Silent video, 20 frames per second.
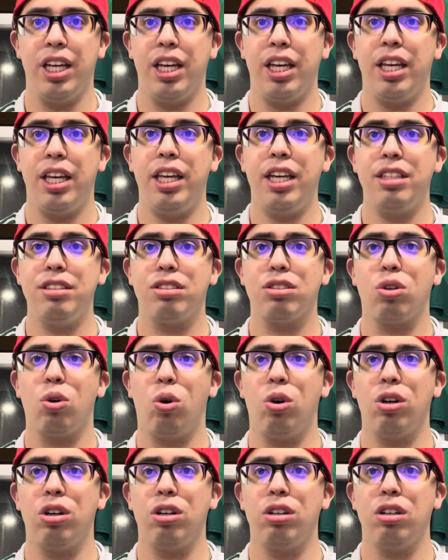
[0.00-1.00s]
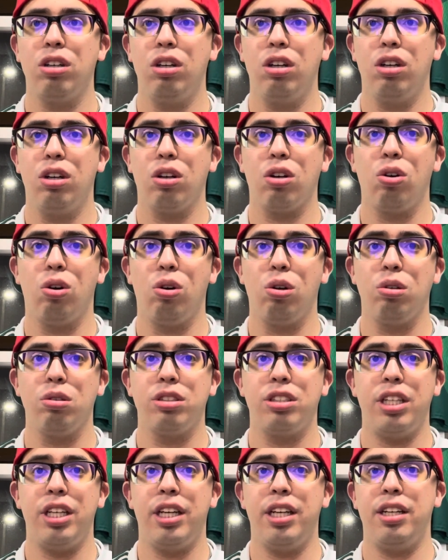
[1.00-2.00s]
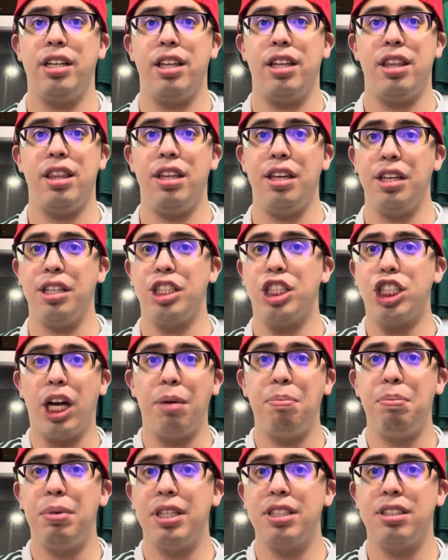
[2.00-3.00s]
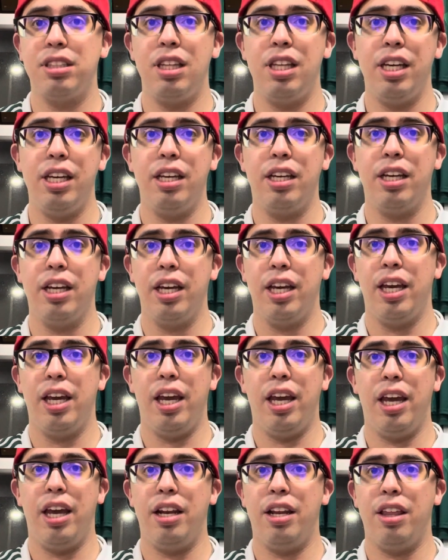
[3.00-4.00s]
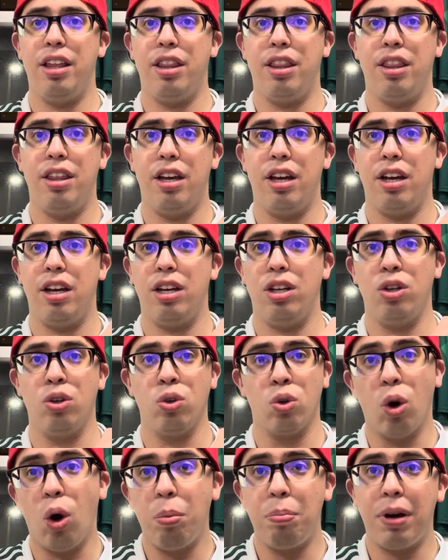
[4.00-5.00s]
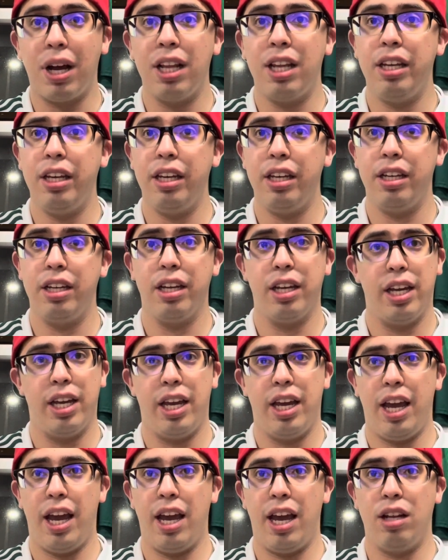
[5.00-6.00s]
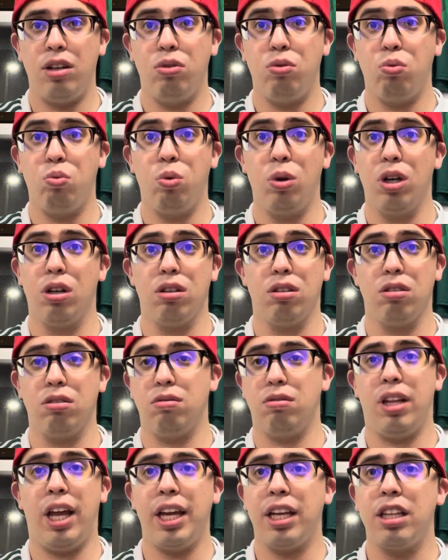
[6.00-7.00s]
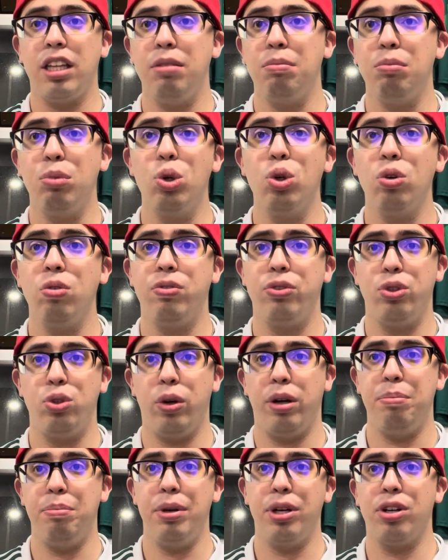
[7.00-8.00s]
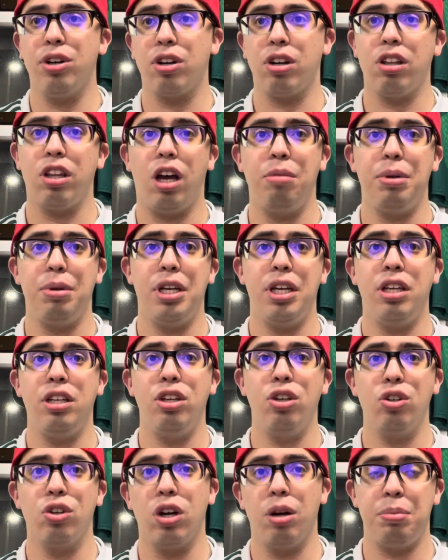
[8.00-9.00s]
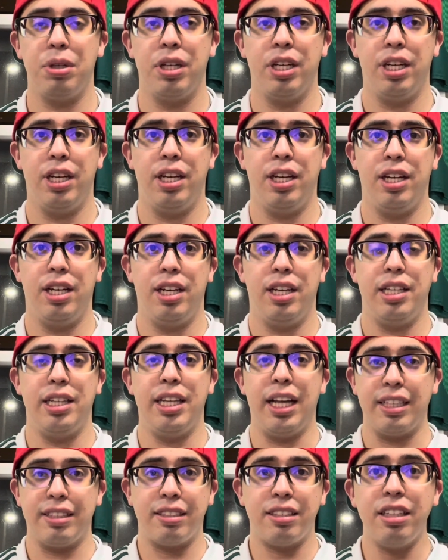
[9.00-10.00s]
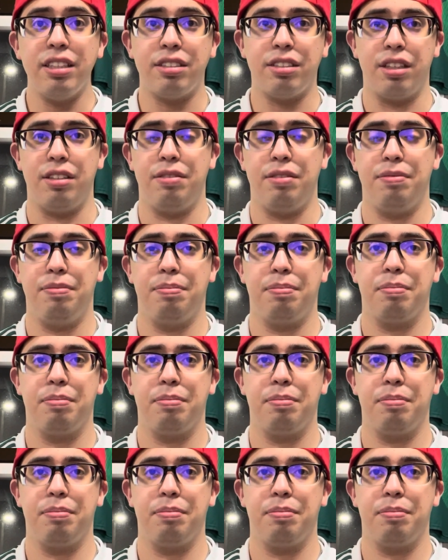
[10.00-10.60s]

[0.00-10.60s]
He has scored goals in the Champions League, in the Europa League, and will likely move to a bigger club in Europe next season.